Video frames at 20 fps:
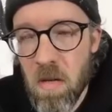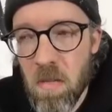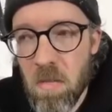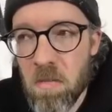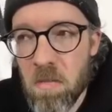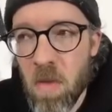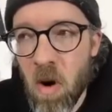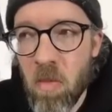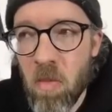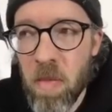
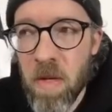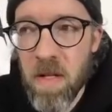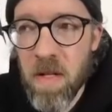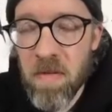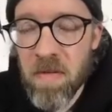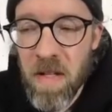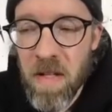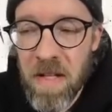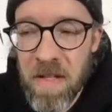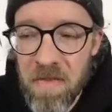moment
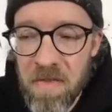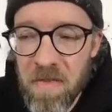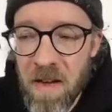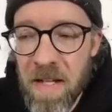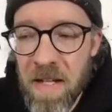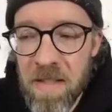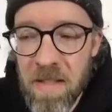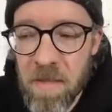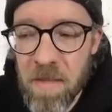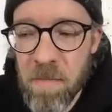of like
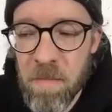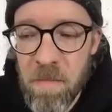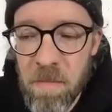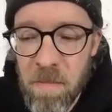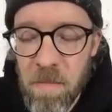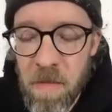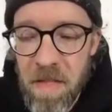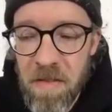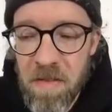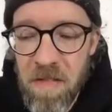finding
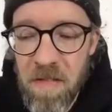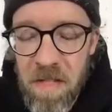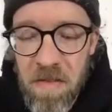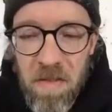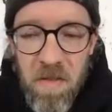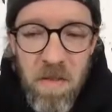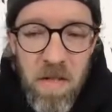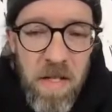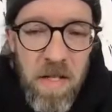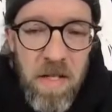my
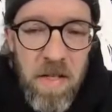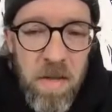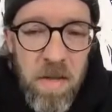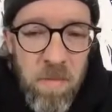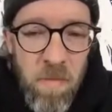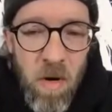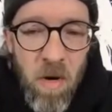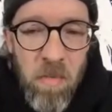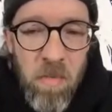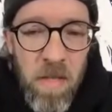center in the
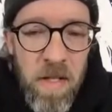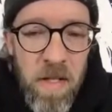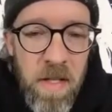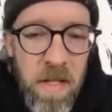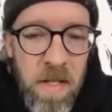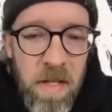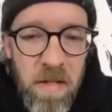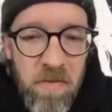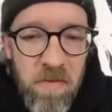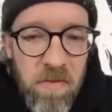moment,
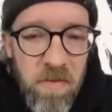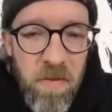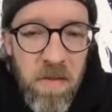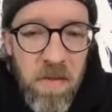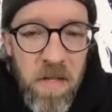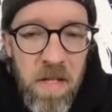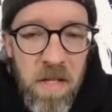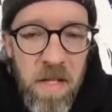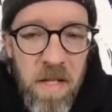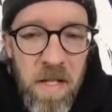in the
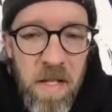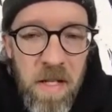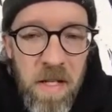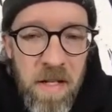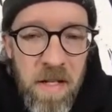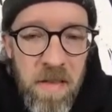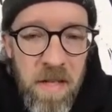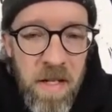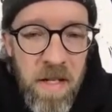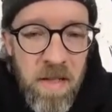free,
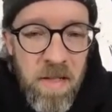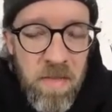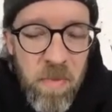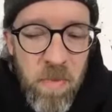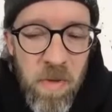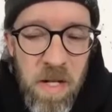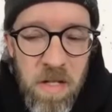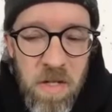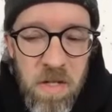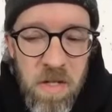in that
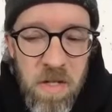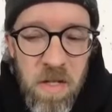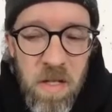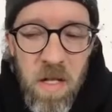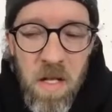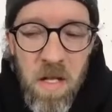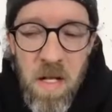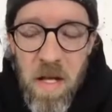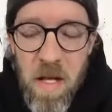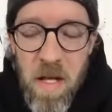expression.